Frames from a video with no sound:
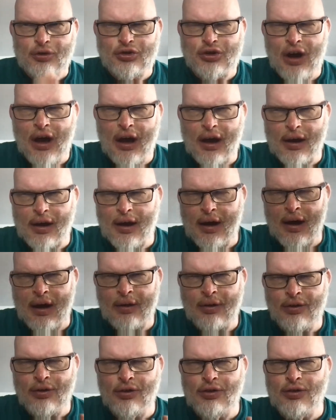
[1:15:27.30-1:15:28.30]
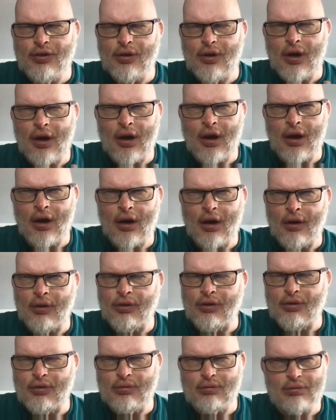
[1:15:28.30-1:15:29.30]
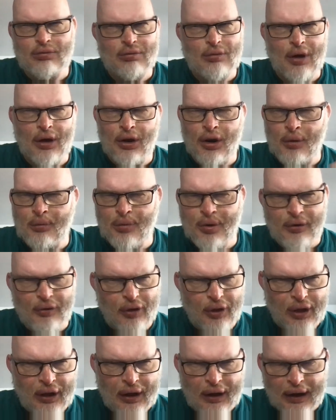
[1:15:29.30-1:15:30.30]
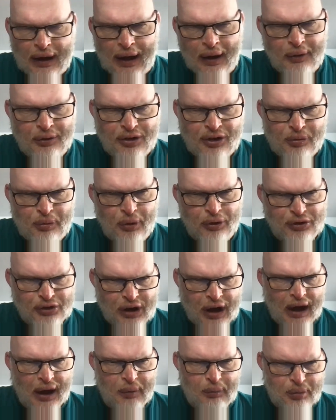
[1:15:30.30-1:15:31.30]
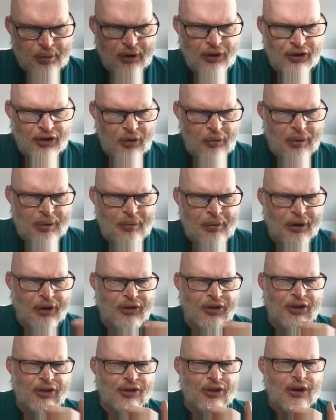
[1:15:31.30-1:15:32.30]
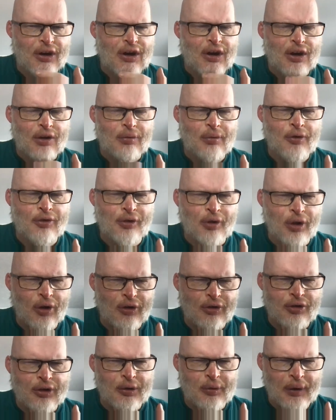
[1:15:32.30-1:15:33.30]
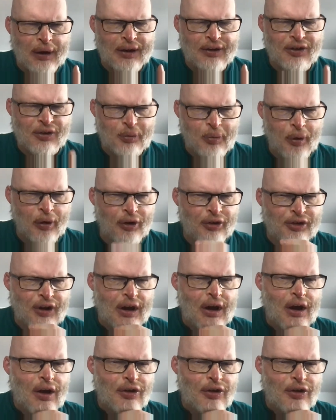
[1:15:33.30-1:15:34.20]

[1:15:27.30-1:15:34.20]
Czech and a number of other languages, but Czech principally because it's most closely related to Polish,